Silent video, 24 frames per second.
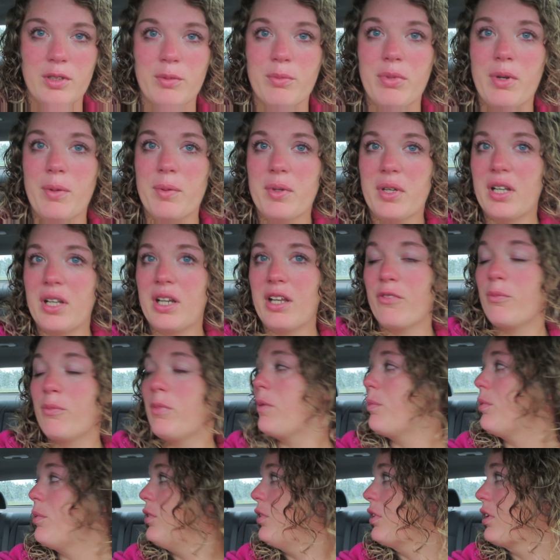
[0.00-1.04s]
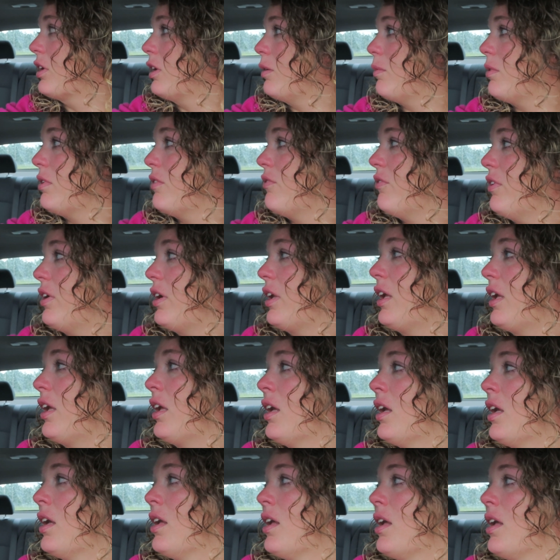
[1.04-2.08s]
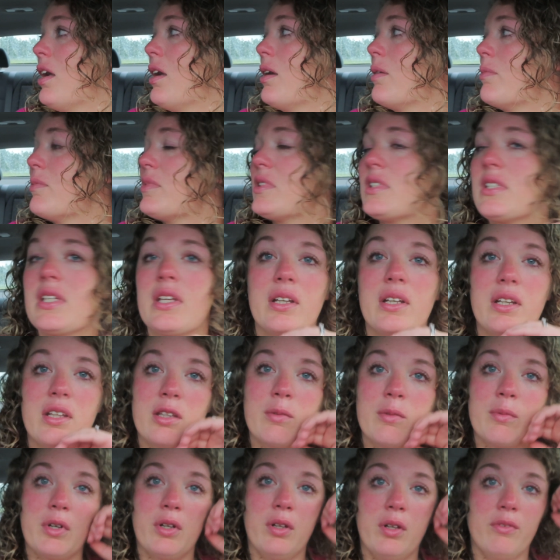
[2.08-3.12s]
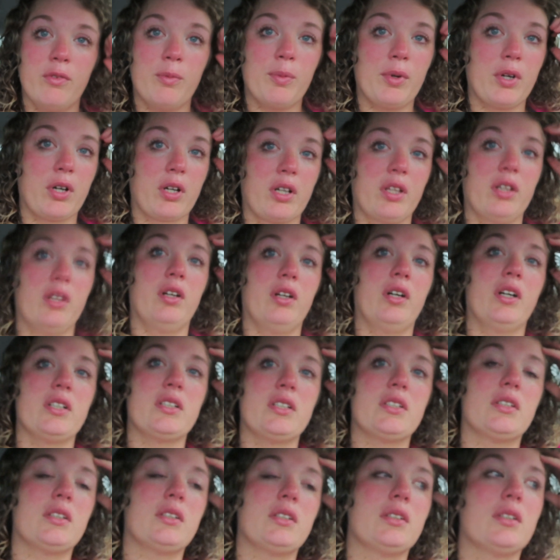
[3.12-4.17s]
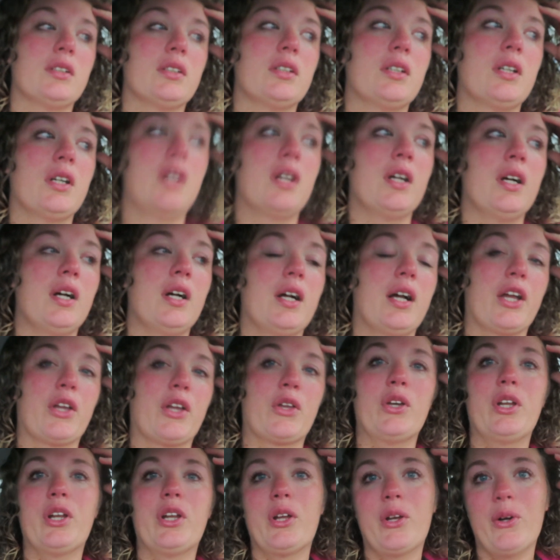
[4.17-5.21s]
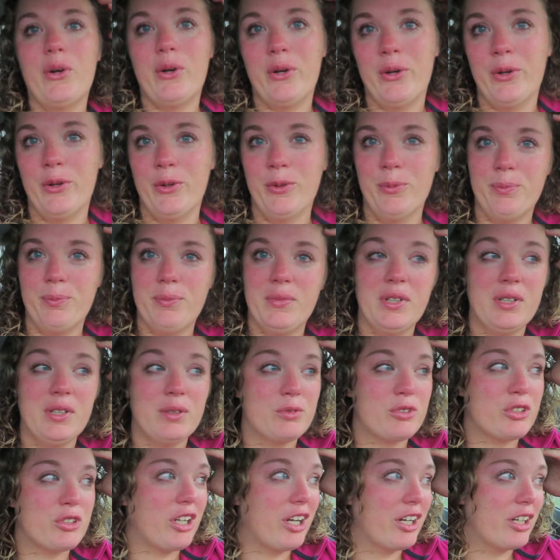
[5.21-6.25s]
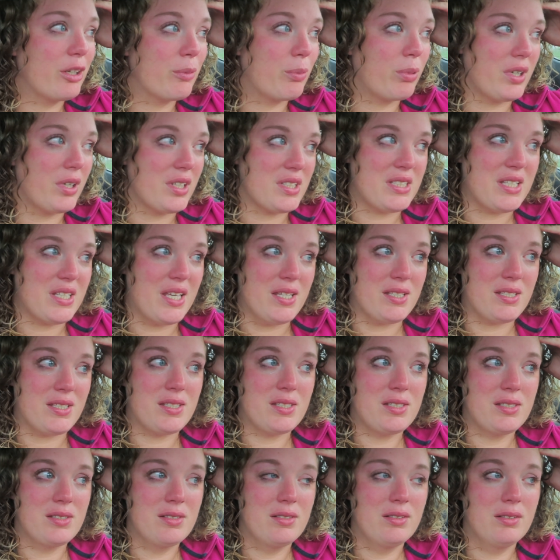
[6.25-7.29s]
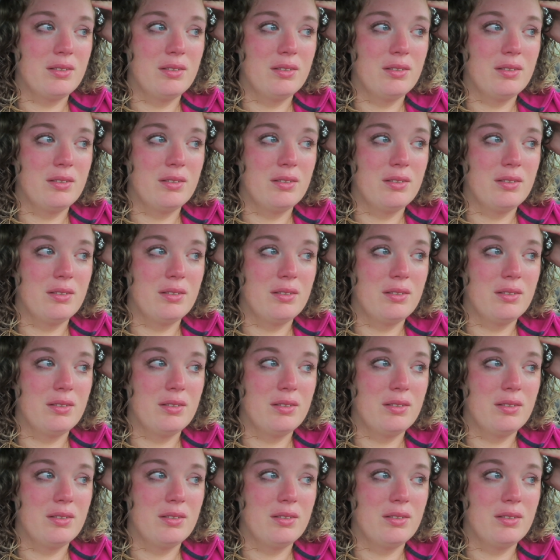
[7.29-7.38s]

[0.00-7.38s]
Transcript: probably gonna have people look at me funny. I'm sitting in the middle of the parking lot. I couldn't go home, trying to process